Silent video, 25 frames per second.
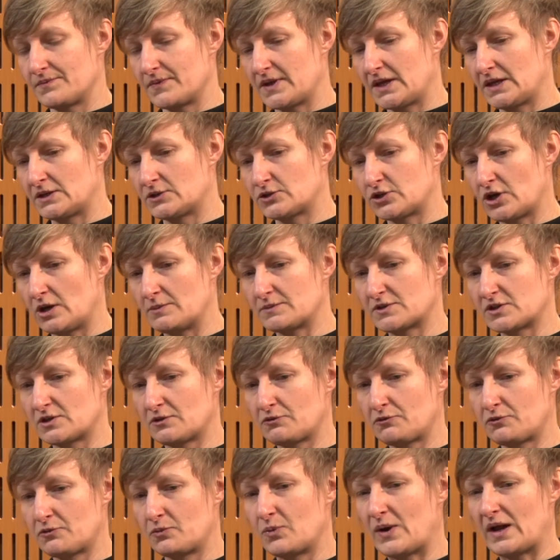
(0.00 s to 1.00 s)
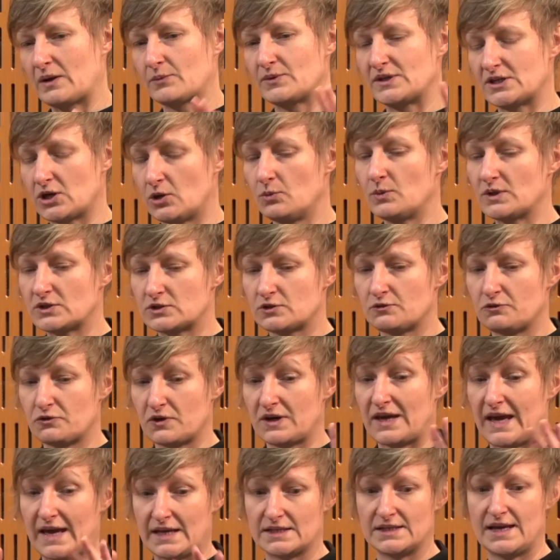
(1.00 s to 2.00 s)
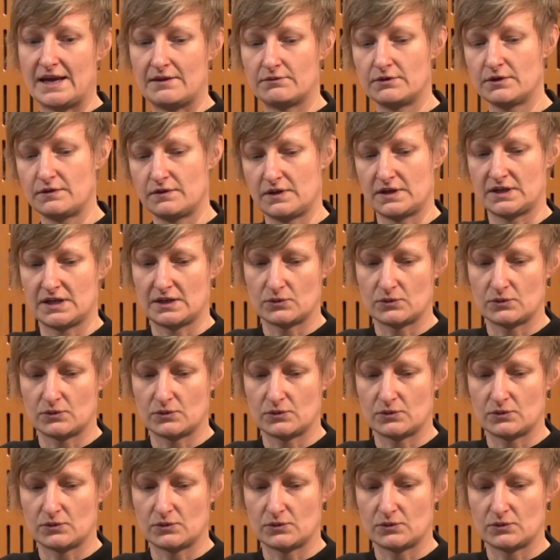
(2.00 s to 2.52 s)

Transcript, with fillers: in terms of, well, we don't want to forget everything